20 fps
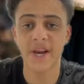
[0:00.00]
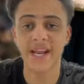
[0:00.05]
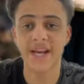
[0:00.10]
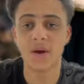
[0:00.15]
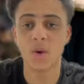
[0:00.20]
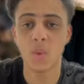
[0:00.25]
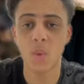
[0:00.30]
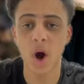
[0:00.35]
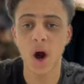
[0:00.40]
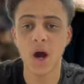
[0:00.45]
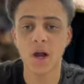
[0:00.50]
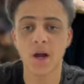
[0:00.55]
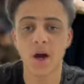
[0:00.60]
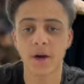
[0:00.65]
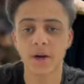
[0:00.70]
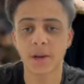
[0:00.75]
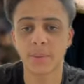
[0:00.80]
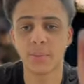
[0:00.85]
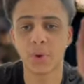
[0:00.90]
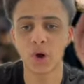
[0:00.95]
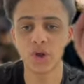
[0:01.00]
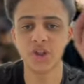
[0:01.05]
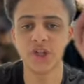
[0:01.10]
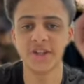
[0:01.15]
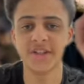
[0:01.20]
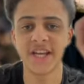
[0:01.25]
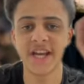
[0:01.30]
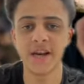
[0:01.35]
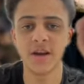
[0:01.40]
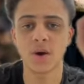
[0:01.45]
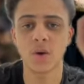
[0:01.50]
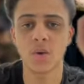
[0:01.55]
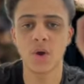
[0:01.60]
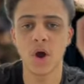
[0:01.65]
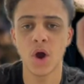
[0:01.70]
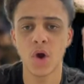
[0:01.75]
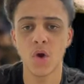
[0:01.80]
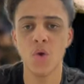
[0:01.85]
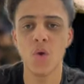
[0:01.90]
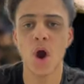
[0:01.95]
he can work under
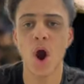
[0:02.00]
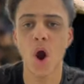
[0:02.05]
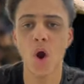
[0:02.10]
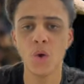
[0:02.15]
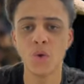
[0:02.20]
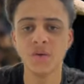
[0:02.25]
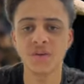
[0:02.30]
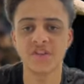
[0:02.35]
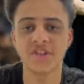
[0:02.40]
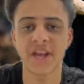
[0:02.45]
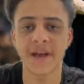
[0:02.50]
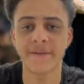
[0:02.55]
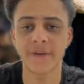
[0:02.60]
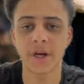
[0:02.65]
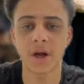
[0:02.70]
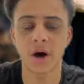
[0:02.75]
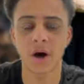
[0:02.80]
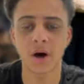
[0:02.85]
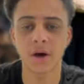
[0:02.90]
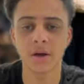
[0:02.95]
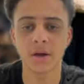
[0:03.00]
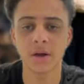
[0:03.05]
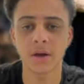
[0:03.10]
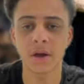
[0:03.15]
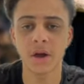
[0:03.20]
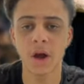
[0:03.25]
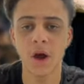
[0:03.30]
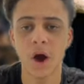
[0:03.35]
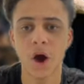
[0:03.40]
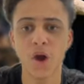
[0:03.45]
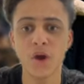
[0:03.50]
Pochettino, who owns Sevenhag?